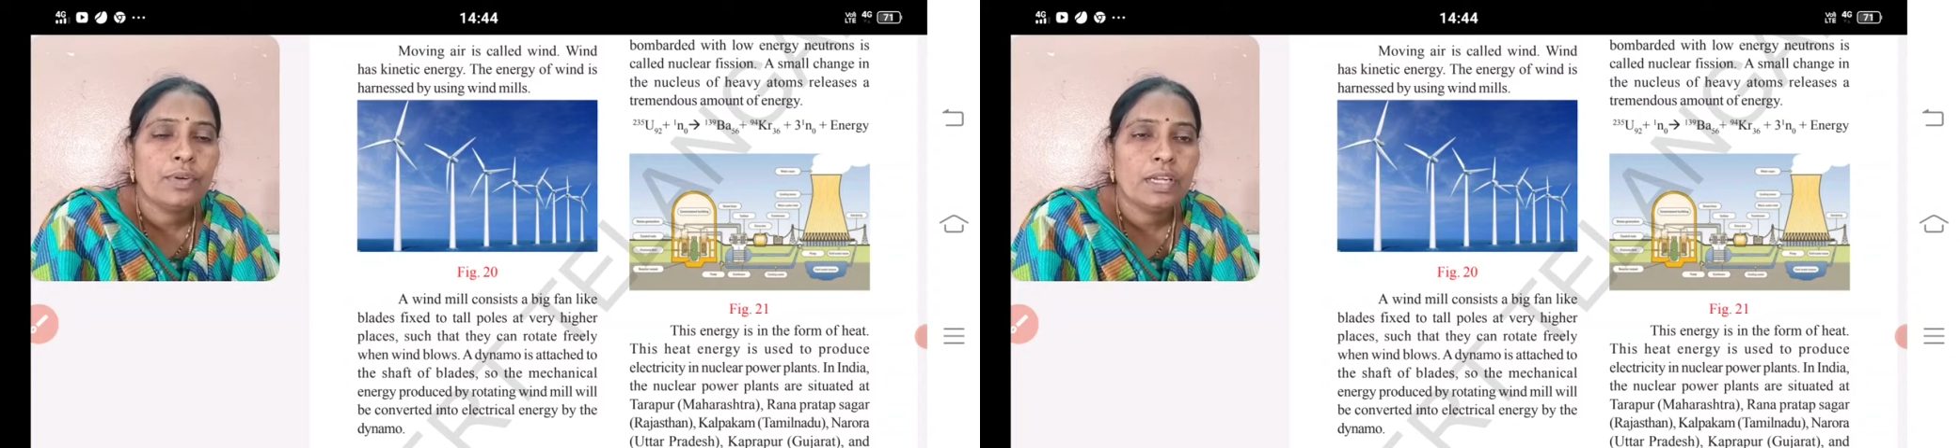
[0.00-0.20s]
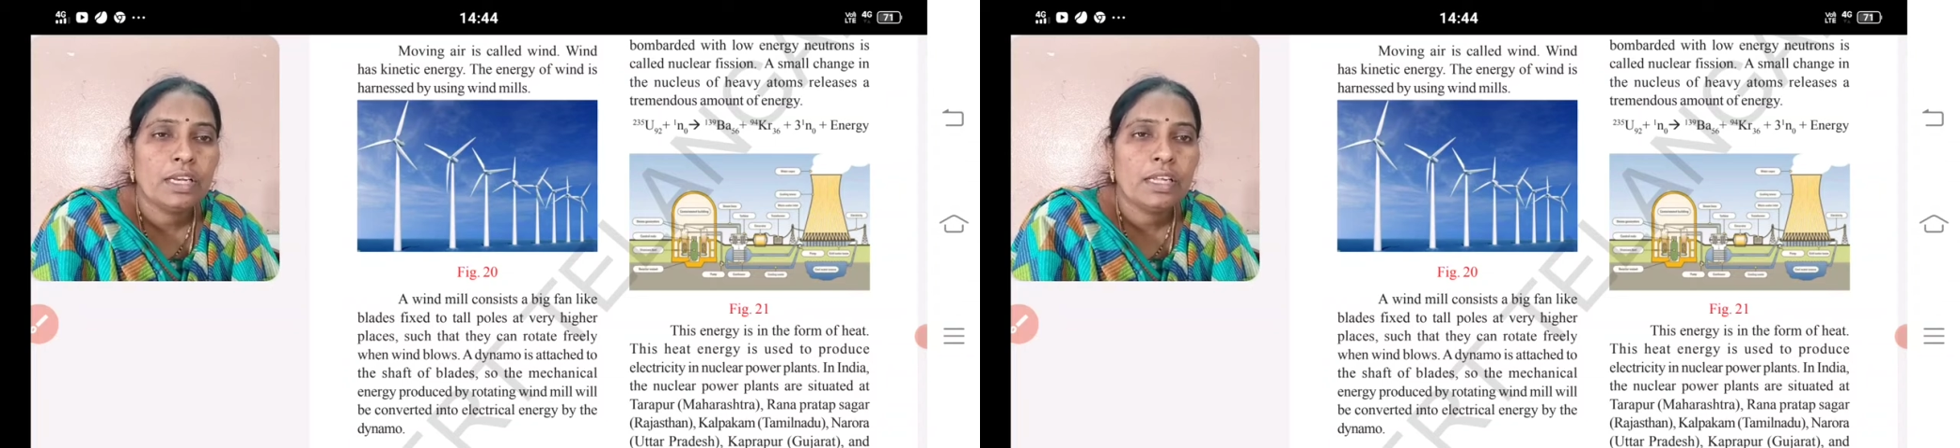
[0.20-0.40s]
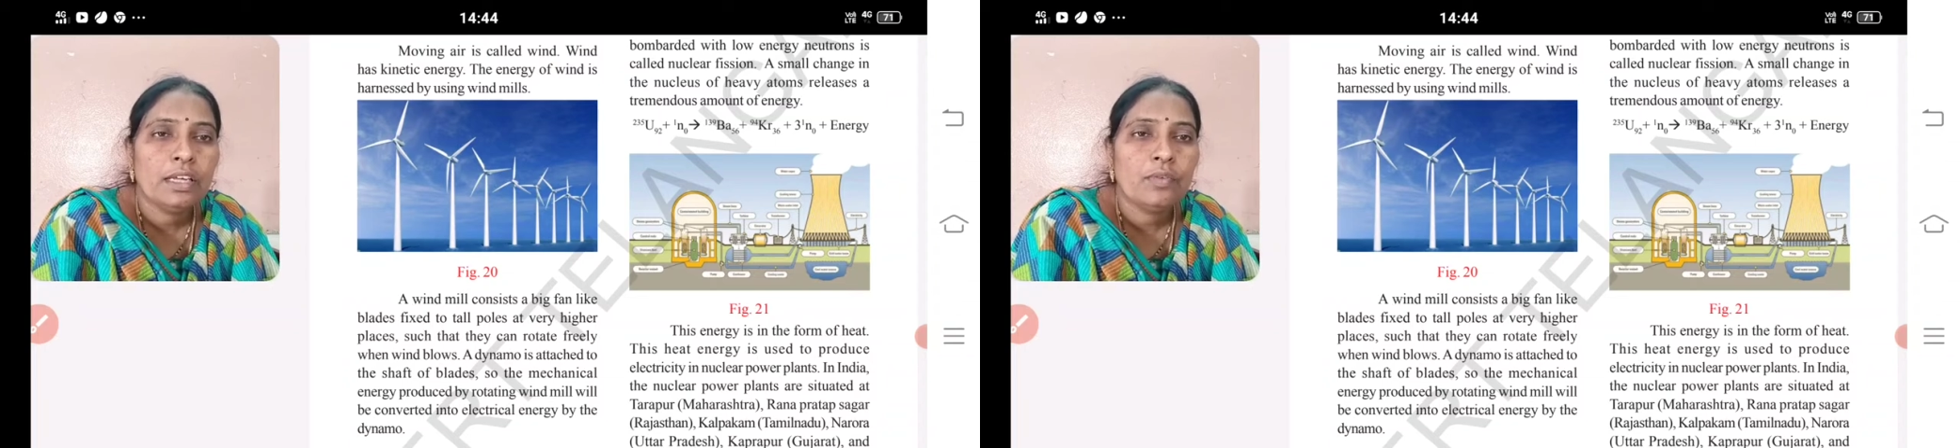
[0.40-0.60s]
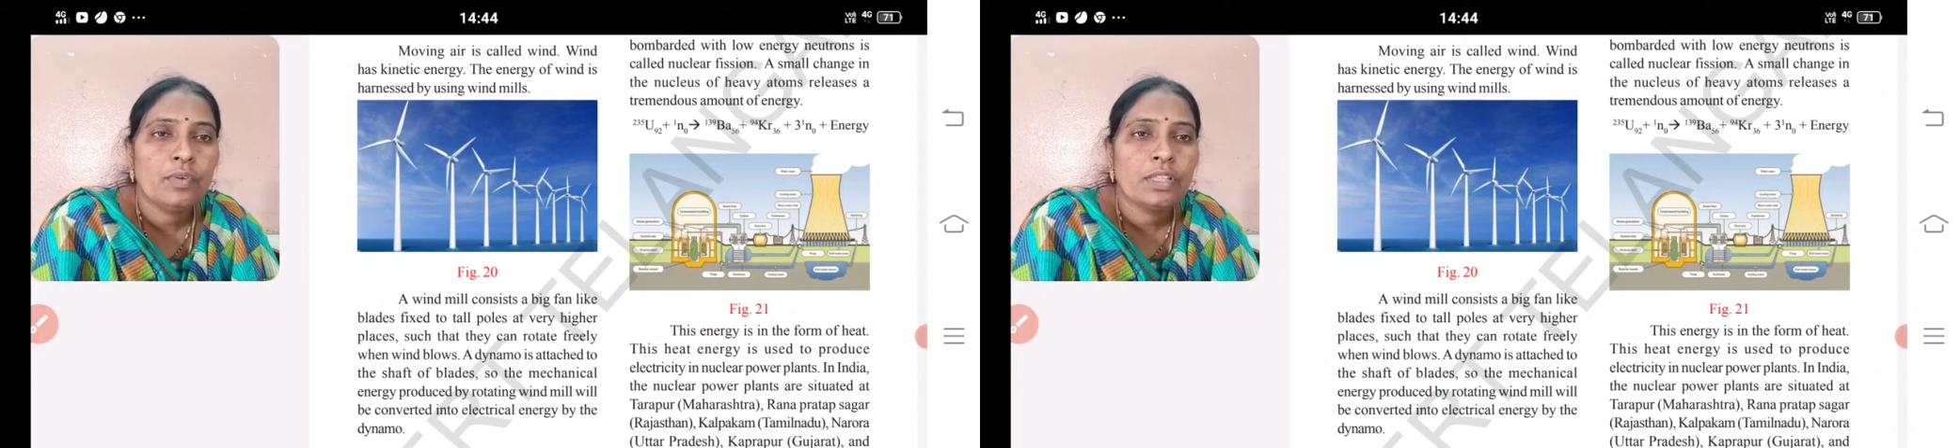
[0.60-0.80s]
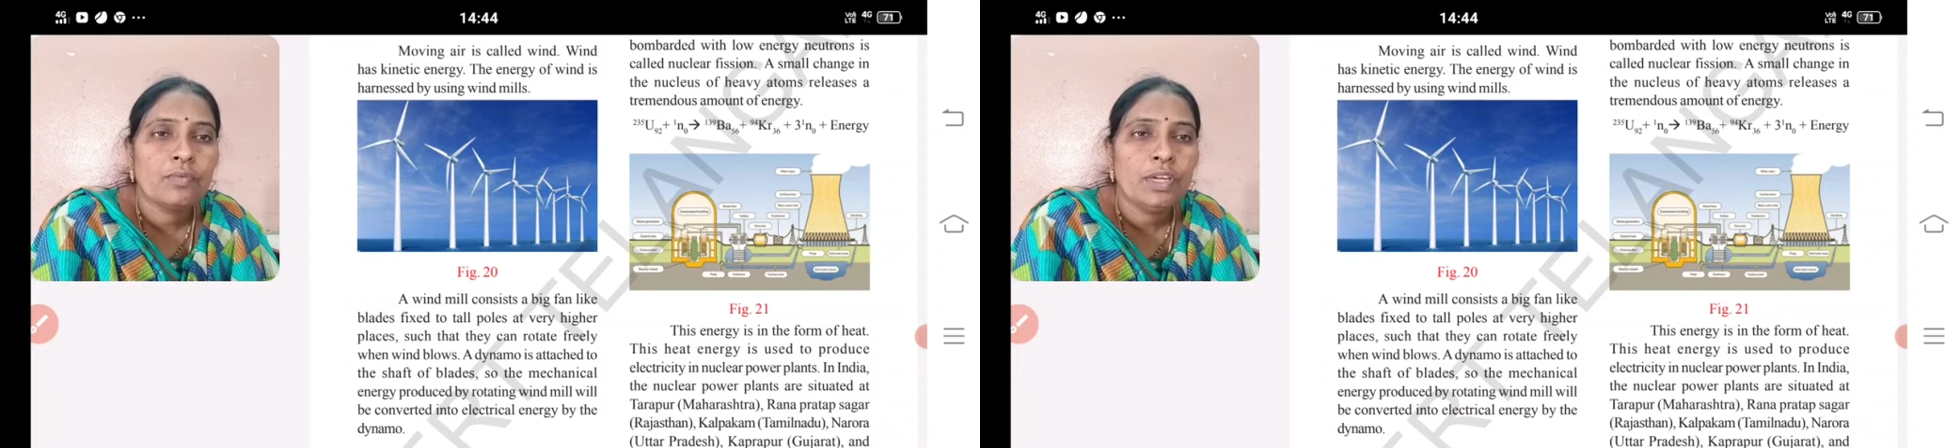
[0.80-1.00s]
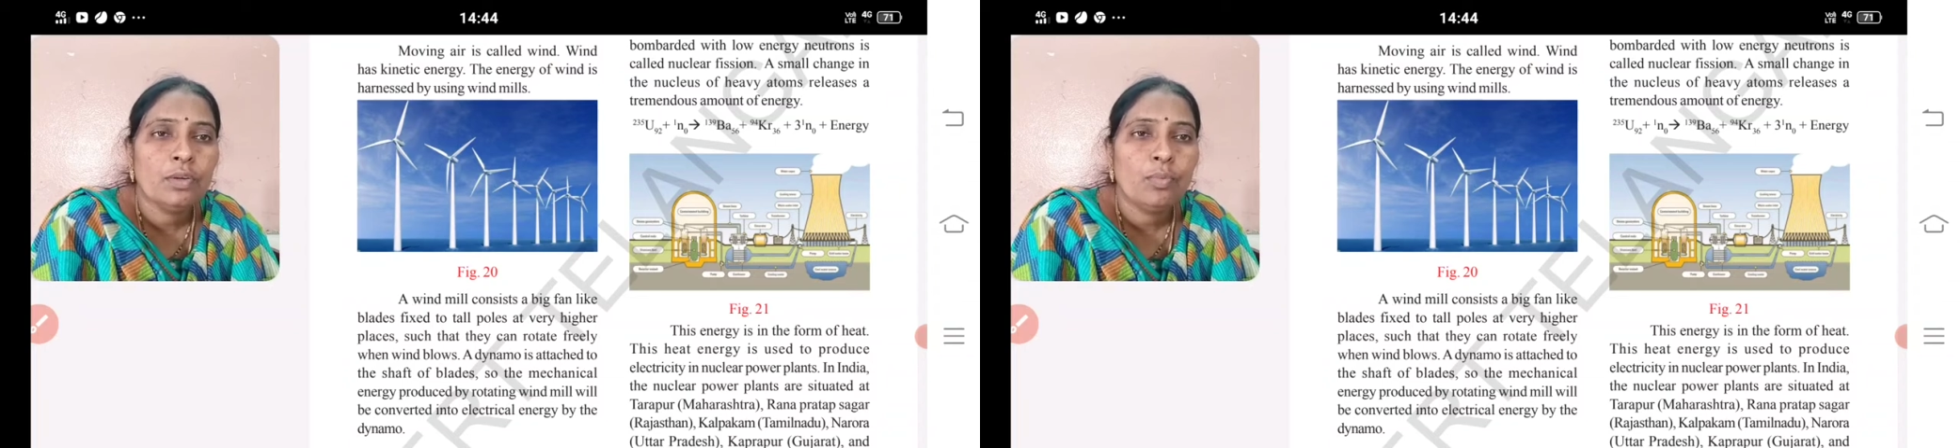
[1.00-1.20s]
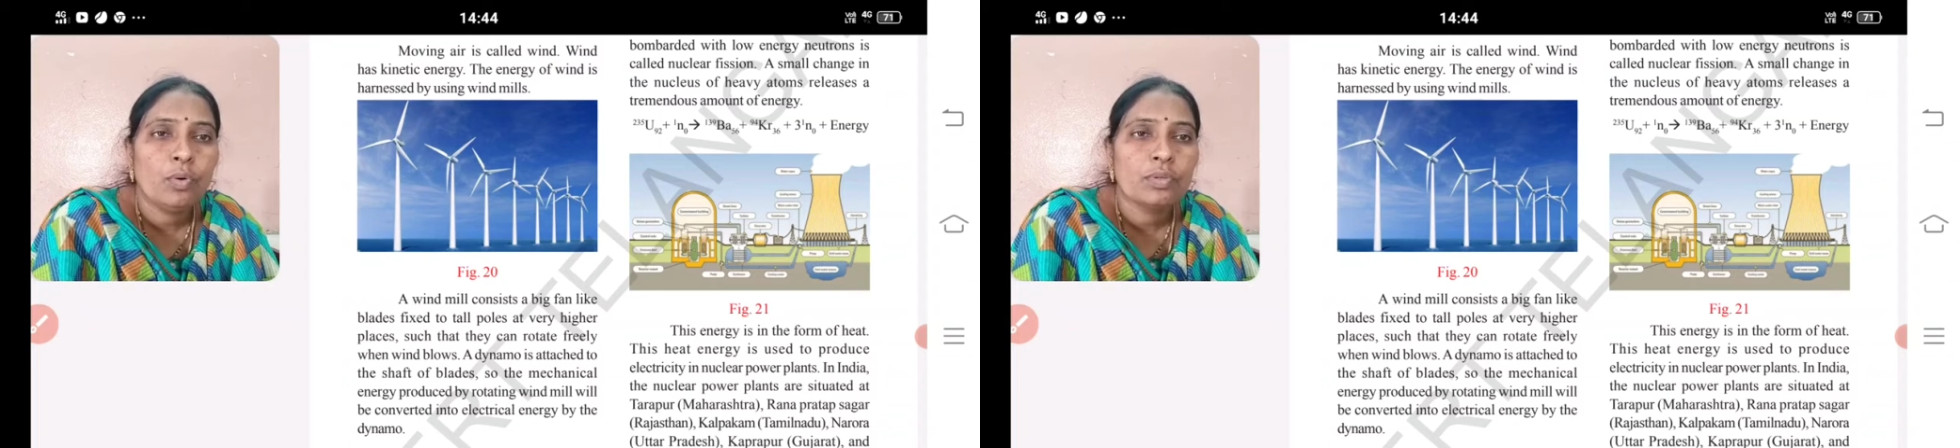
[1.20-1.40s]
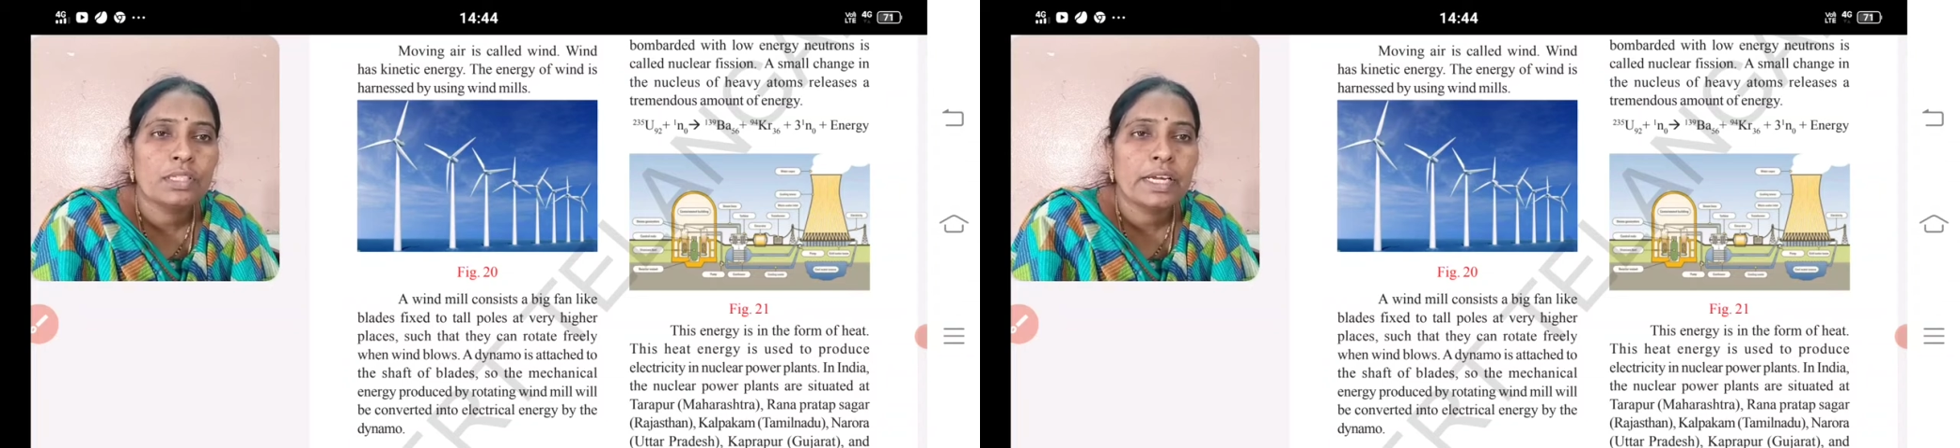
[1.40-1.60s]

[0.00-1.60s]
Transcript: freely when the wind blows.